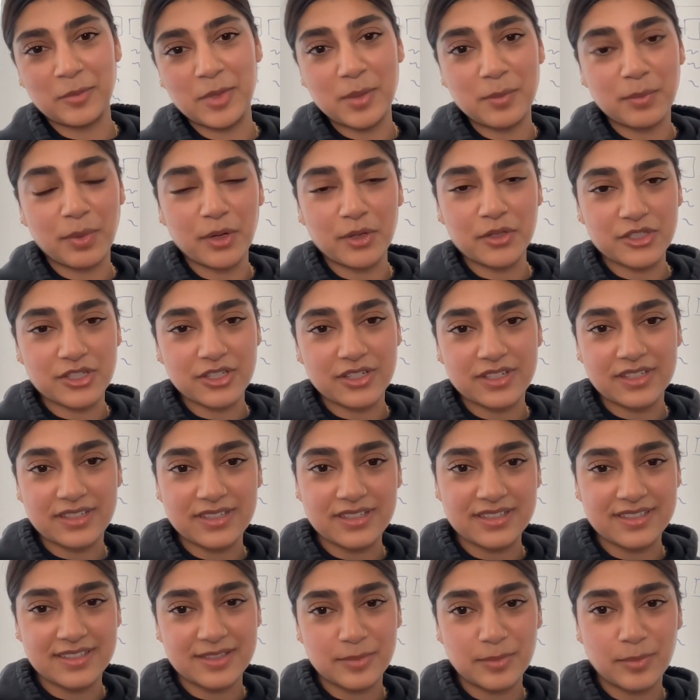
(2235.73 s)

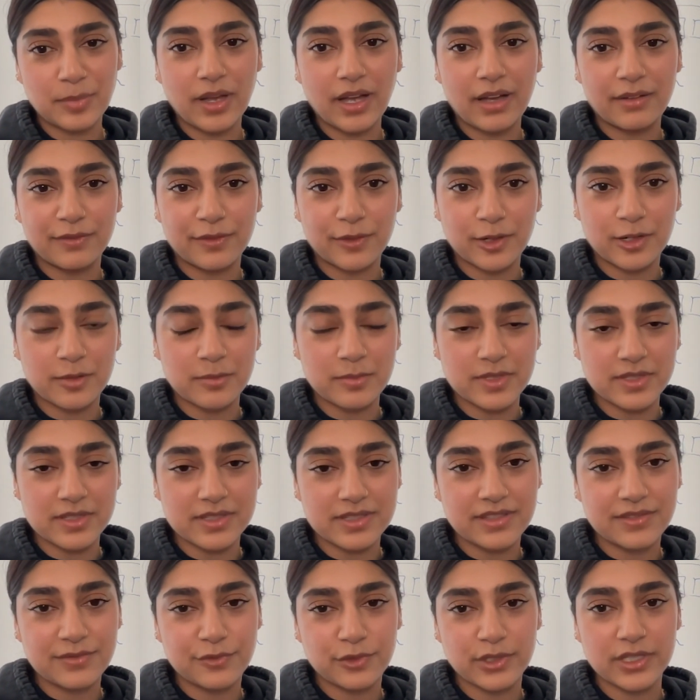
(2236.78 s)
Potion's platform
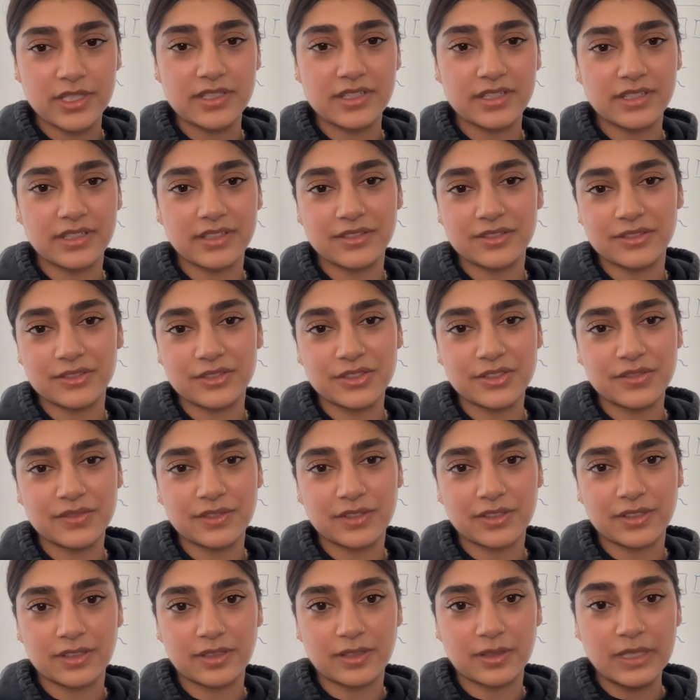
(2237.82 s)
is free to use
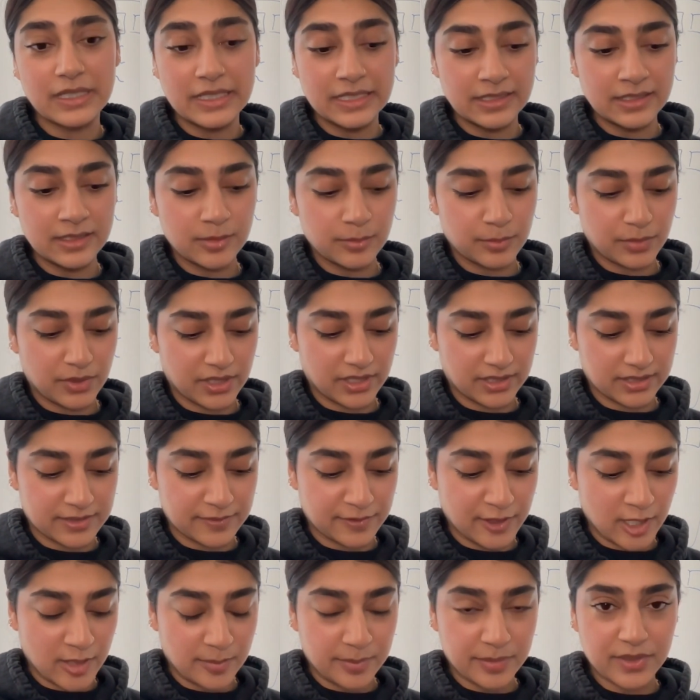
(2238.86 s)
for product
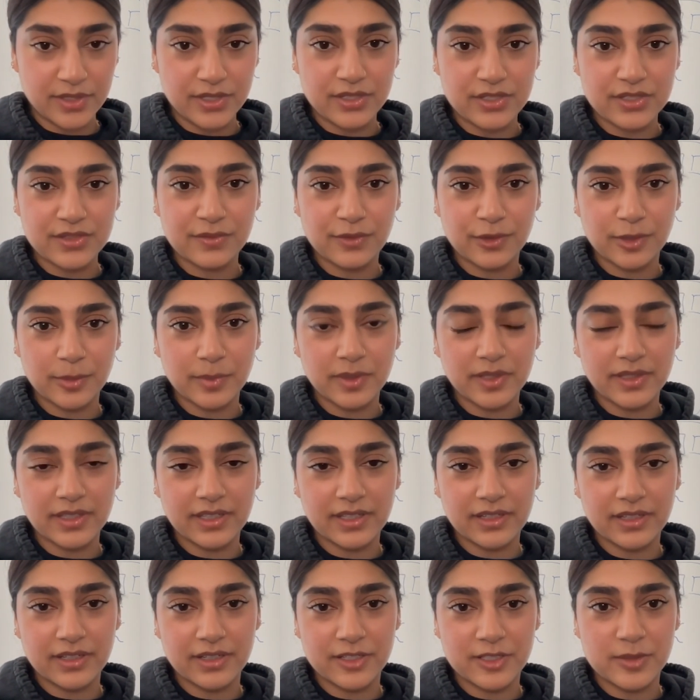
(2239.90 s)
developers,
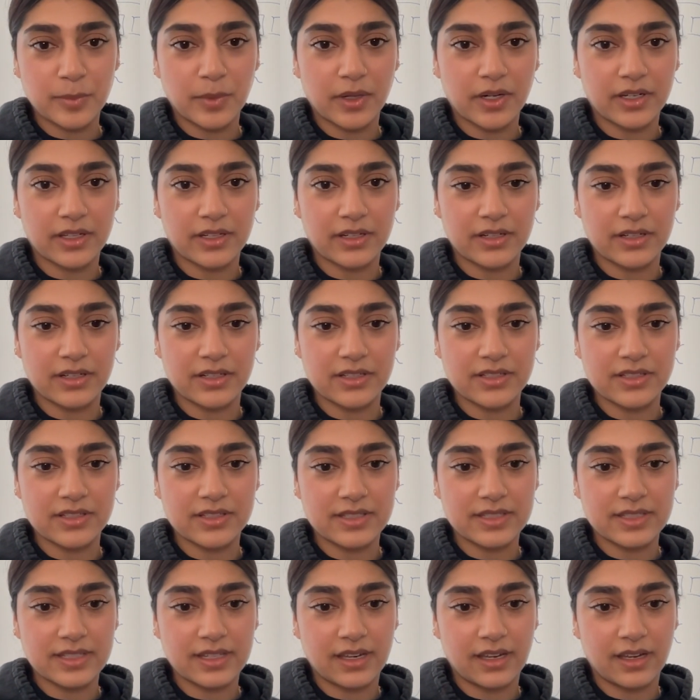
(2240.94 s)
formulators,
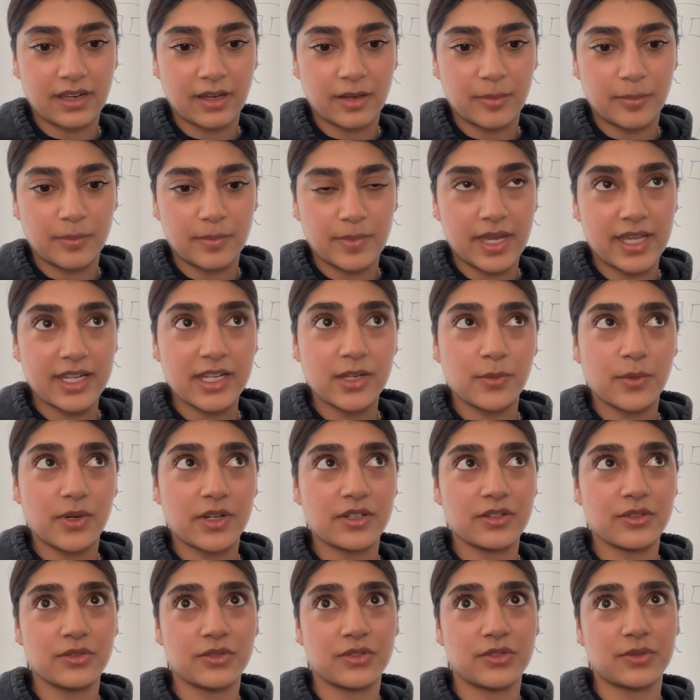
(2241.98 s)
marketers,
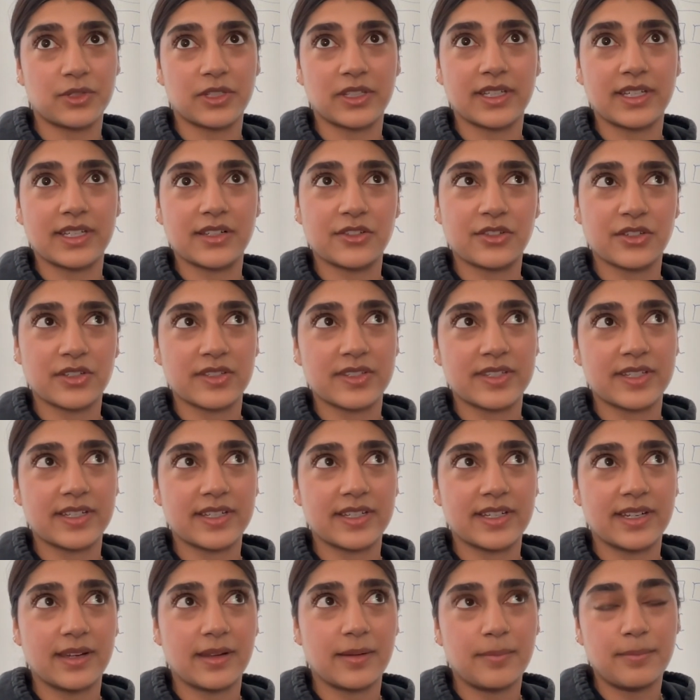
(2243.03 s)
anyone who's really
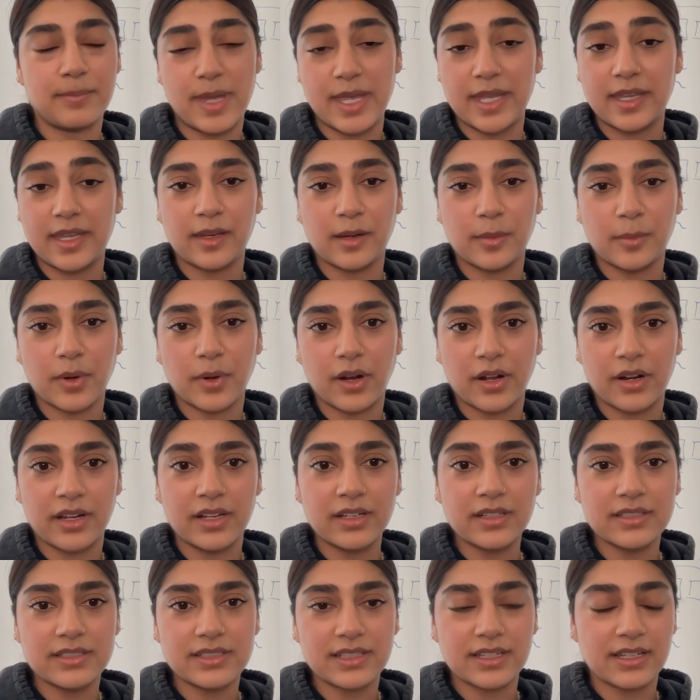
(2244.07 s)
interested in making a
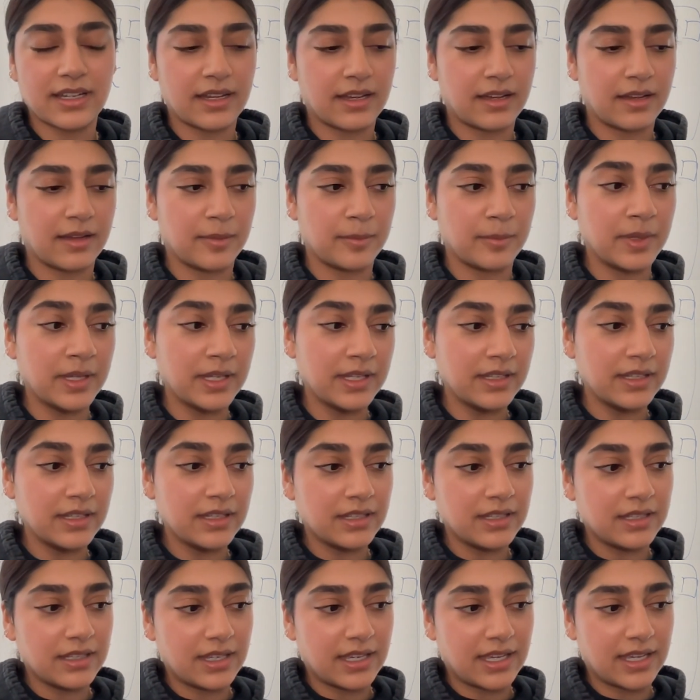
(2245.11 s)
product.
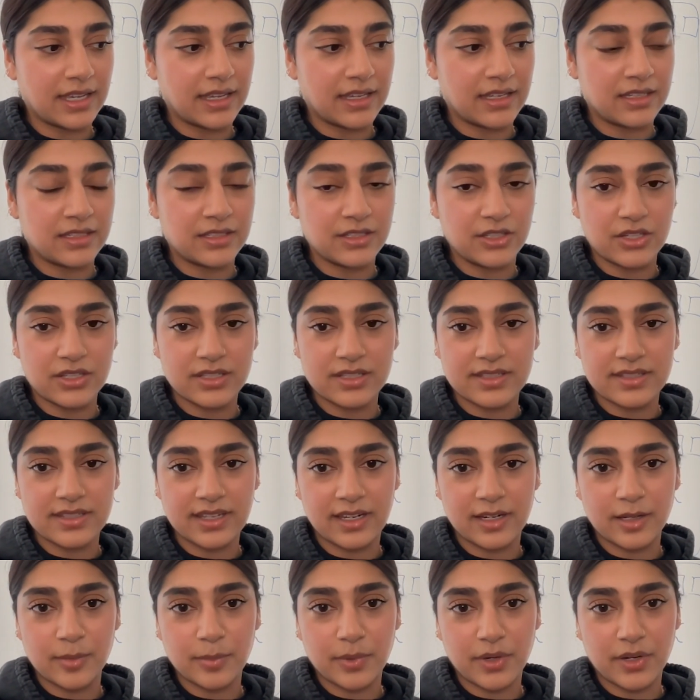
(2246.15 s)
And you can
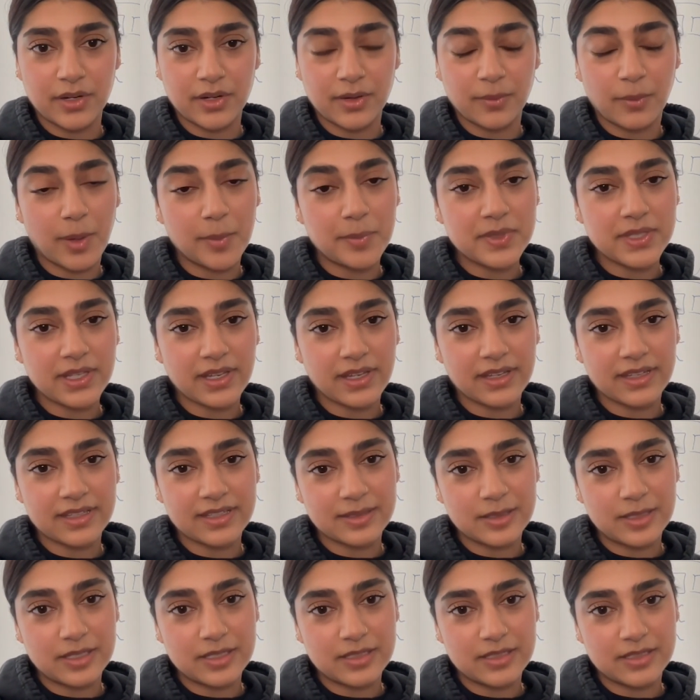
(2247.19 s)
sign up on our website,
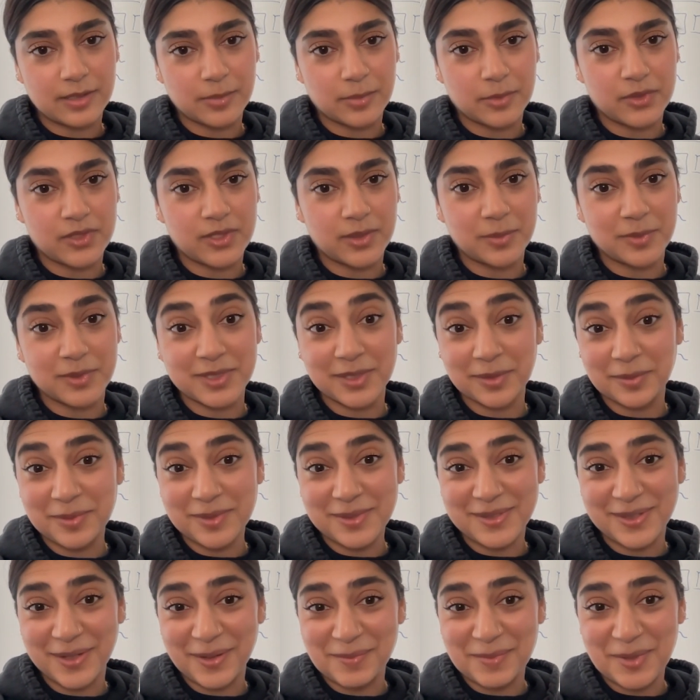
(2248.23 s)

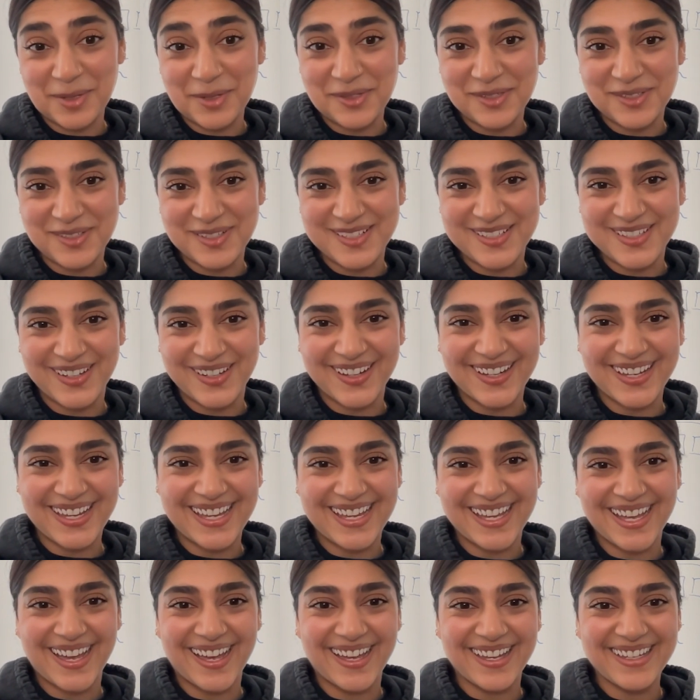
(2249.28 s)

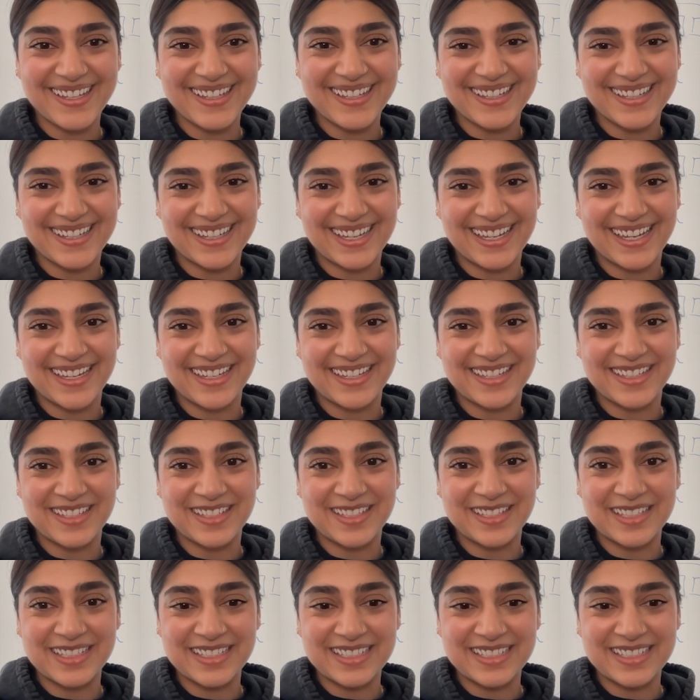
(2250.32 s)
www.Potion.ai, and